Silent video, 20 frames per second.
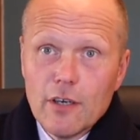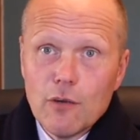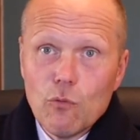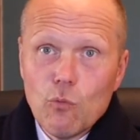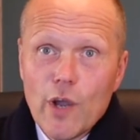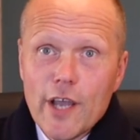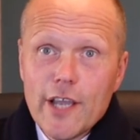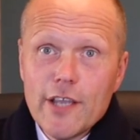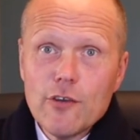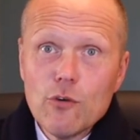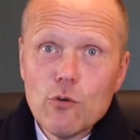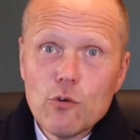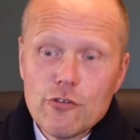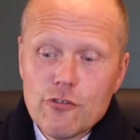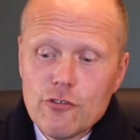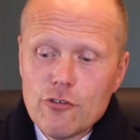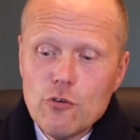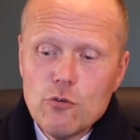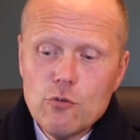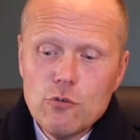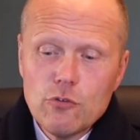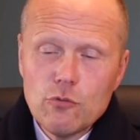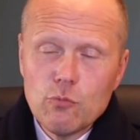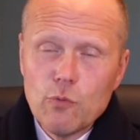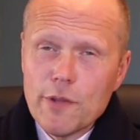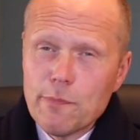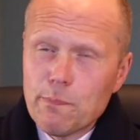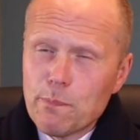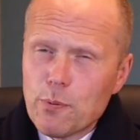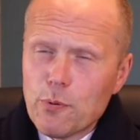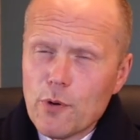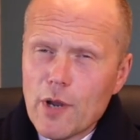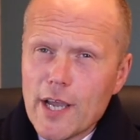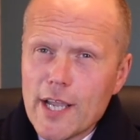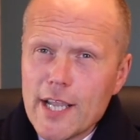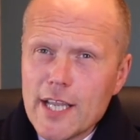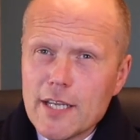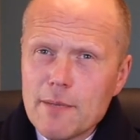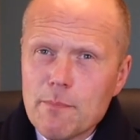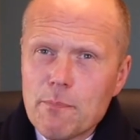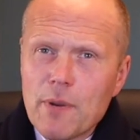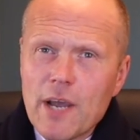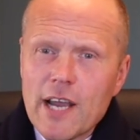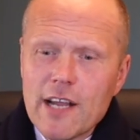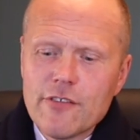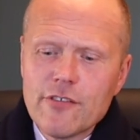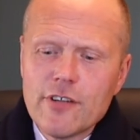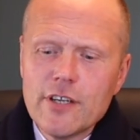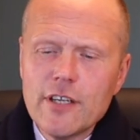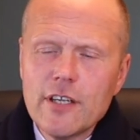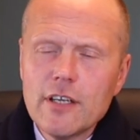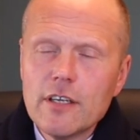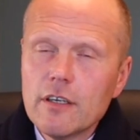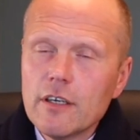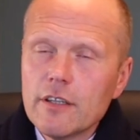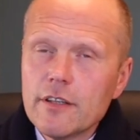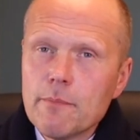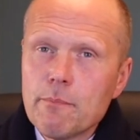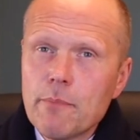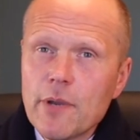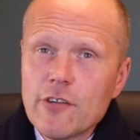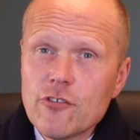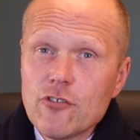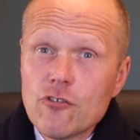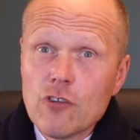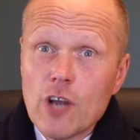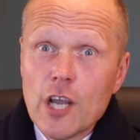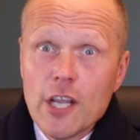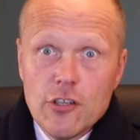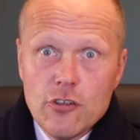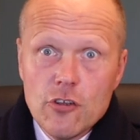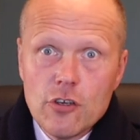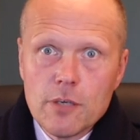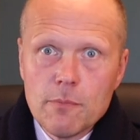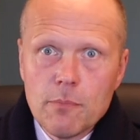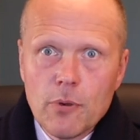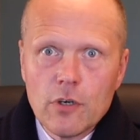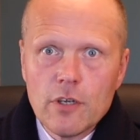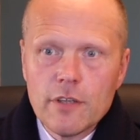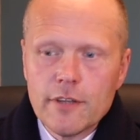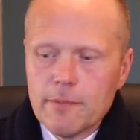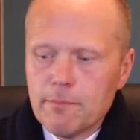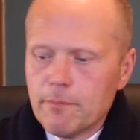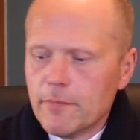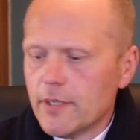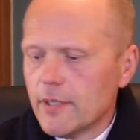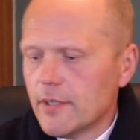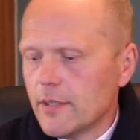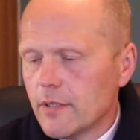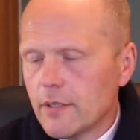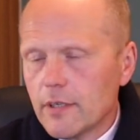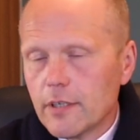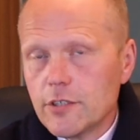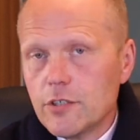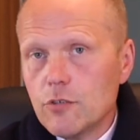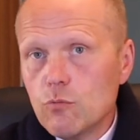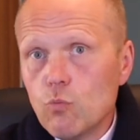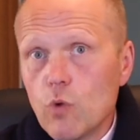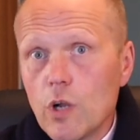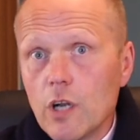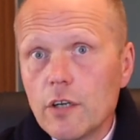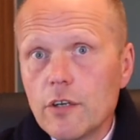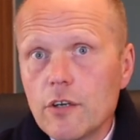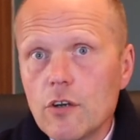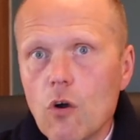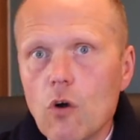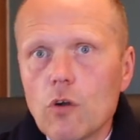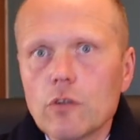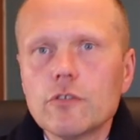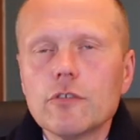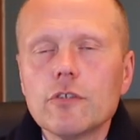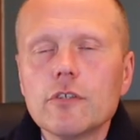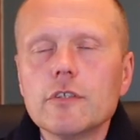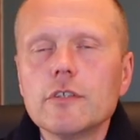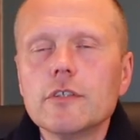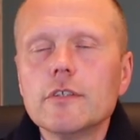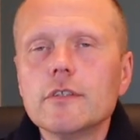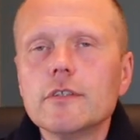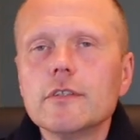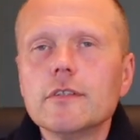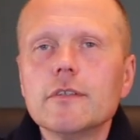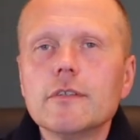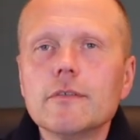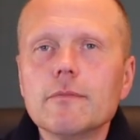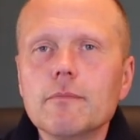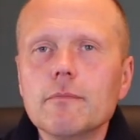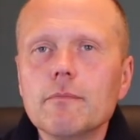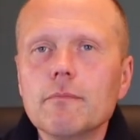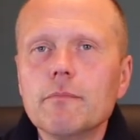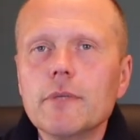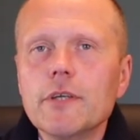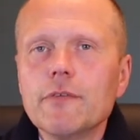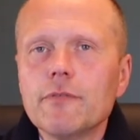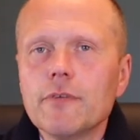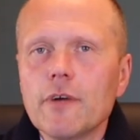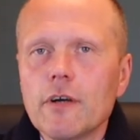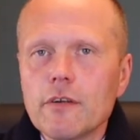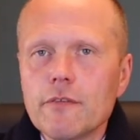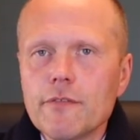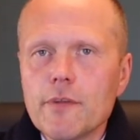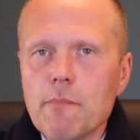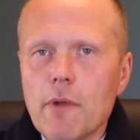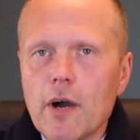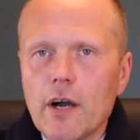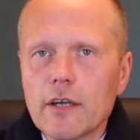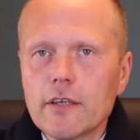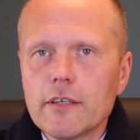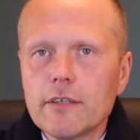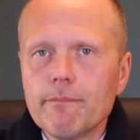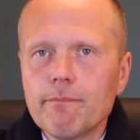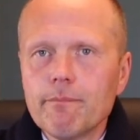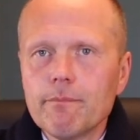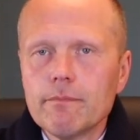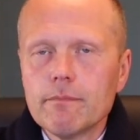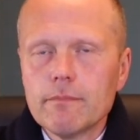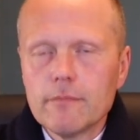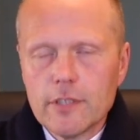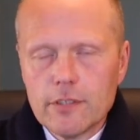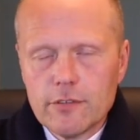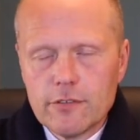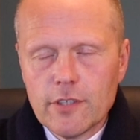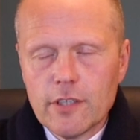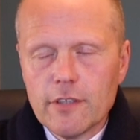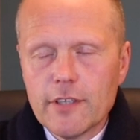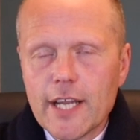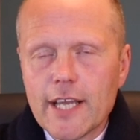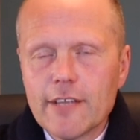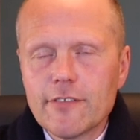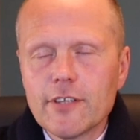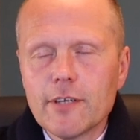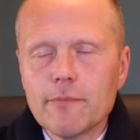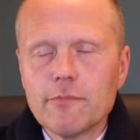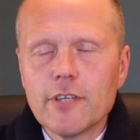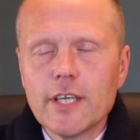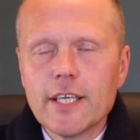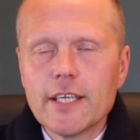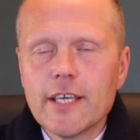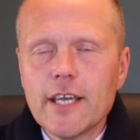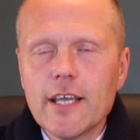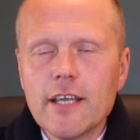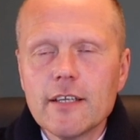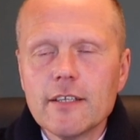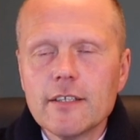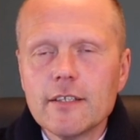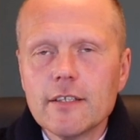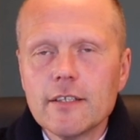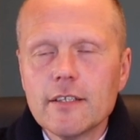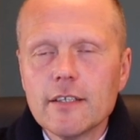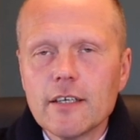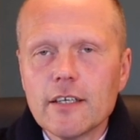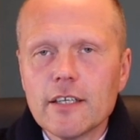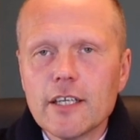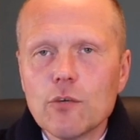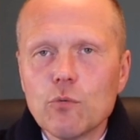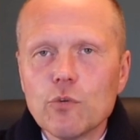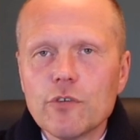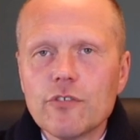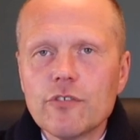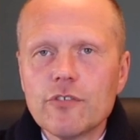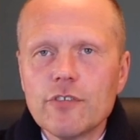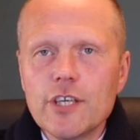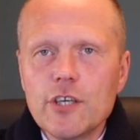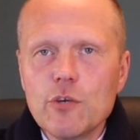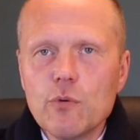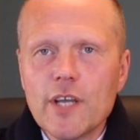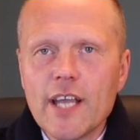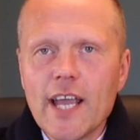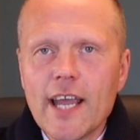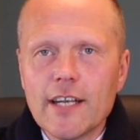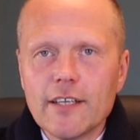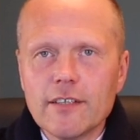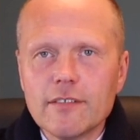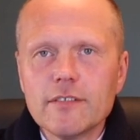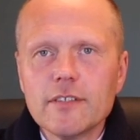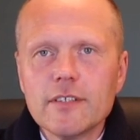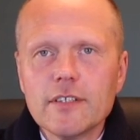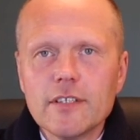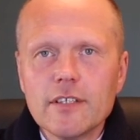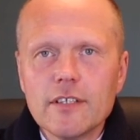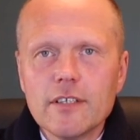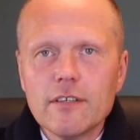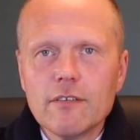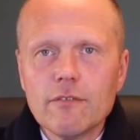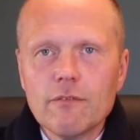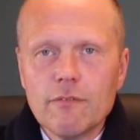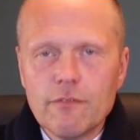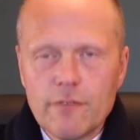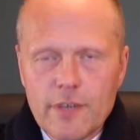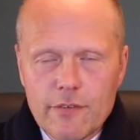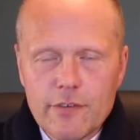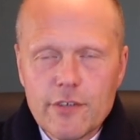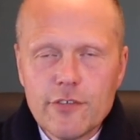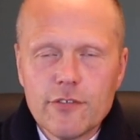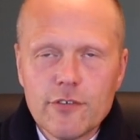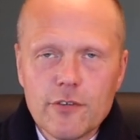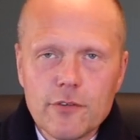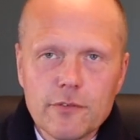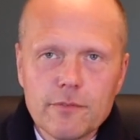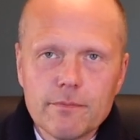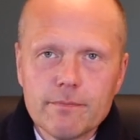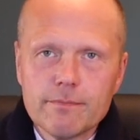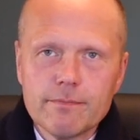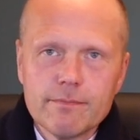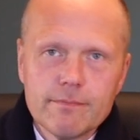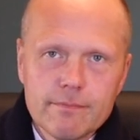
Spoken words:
wear your shoes with pride and passion and the best shine you can put on them, and you will not be far of the mark. Till the next time, take care, and I will see you again very soon.